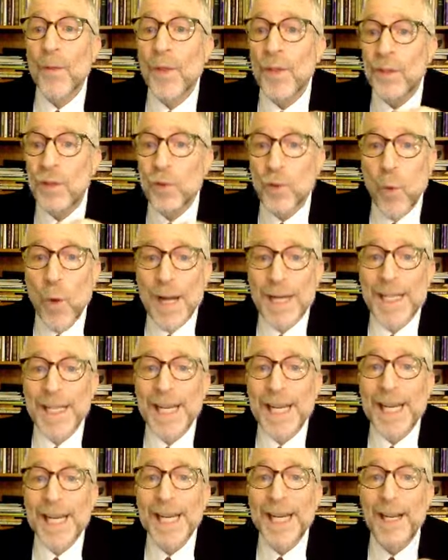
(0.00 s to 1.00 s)
the
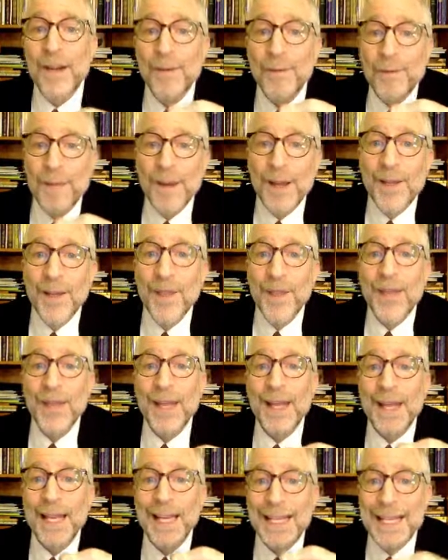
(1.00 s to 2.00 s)

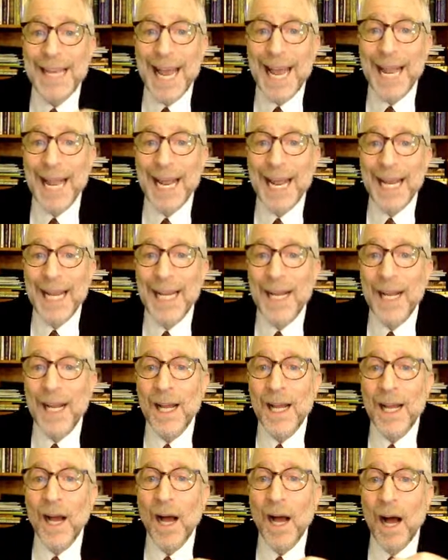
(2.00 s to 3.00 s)
25th day
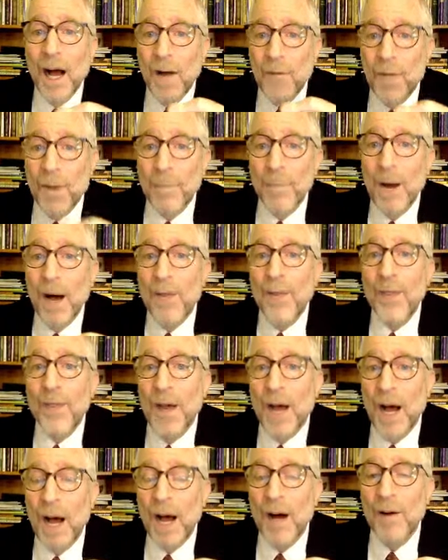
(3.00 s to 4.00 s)
of the
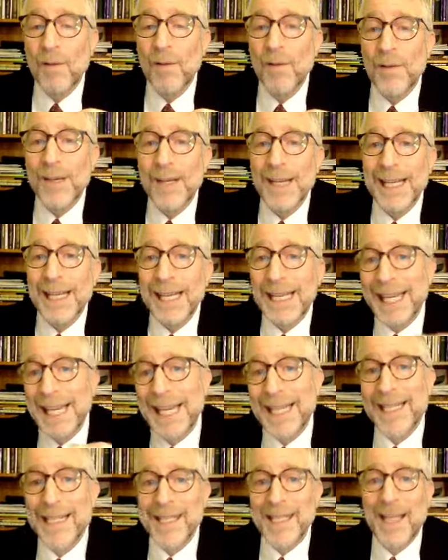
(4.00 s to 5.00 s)
month of
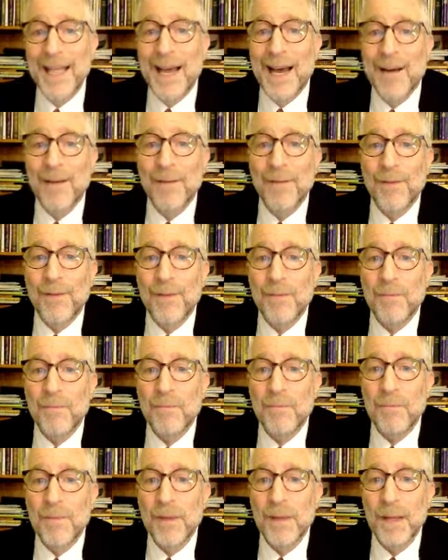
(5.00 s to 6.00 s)
Kislev.
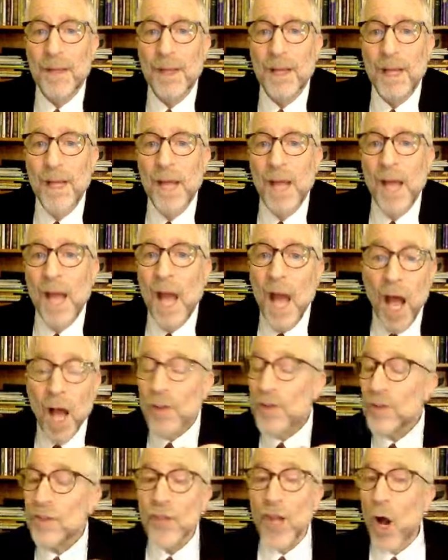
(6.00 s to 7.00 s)

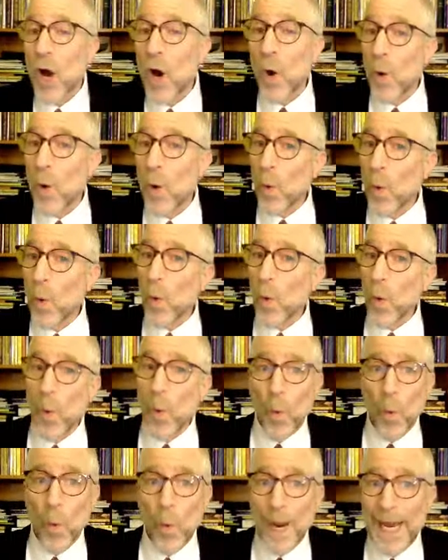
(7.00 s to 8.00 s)
So
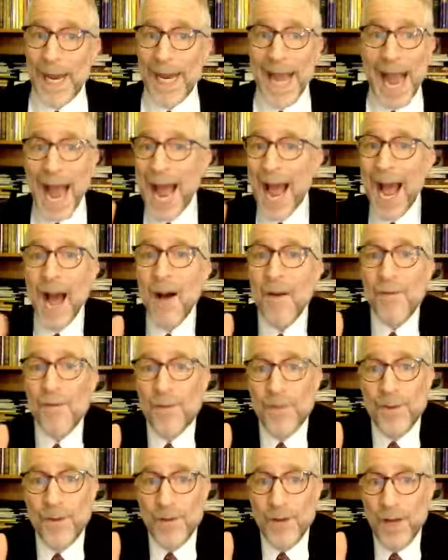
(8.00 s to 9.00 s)
we
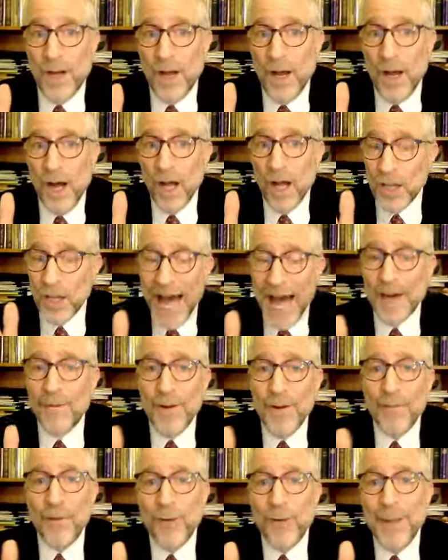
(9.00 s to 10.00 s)
have a lot
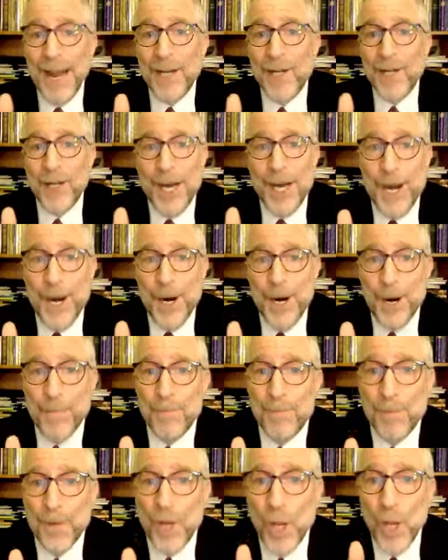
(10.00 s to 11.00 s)
of information here.
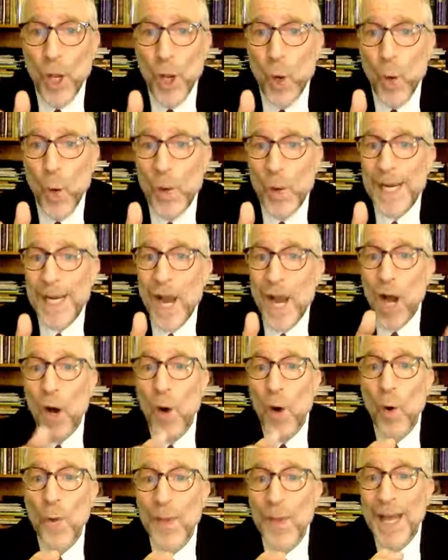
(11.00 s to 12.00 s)
We
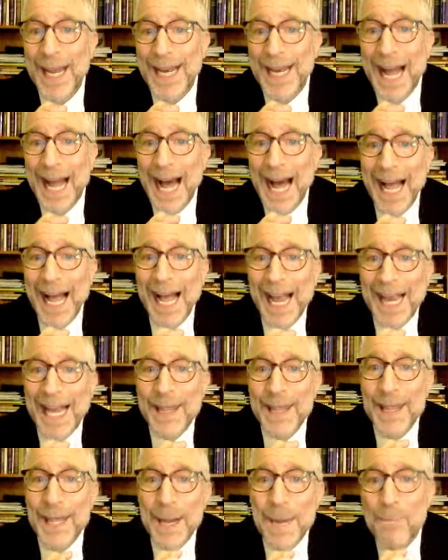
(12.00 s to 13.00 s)
know that
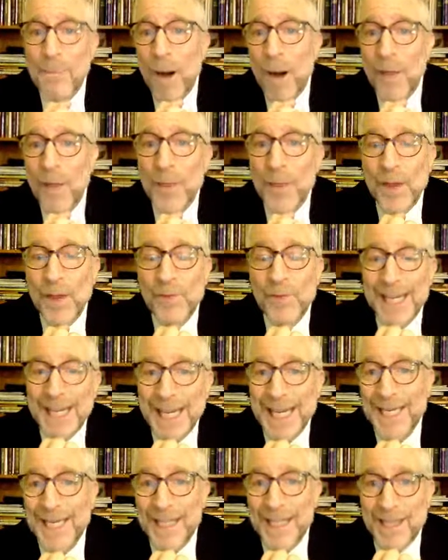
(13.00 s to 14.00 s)
in the month of
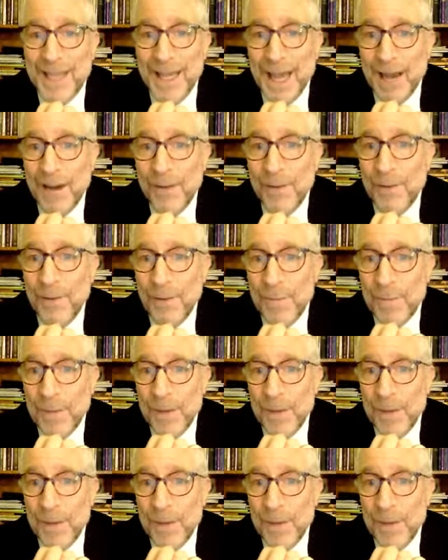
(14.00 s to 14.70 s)
Kislev,